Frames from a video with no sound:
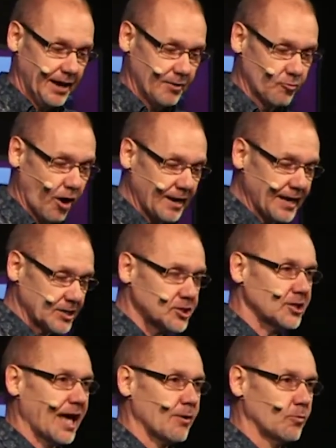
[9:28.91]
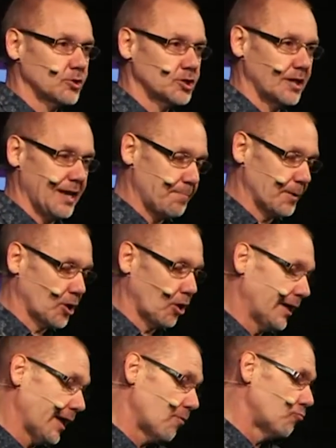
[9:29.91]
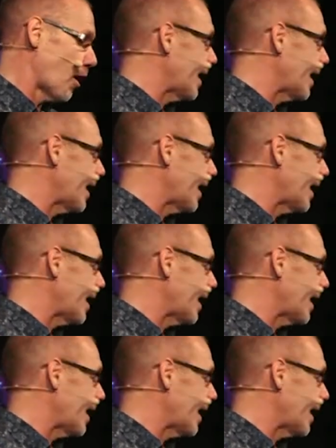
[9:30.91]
And right next to that was the leper colony, and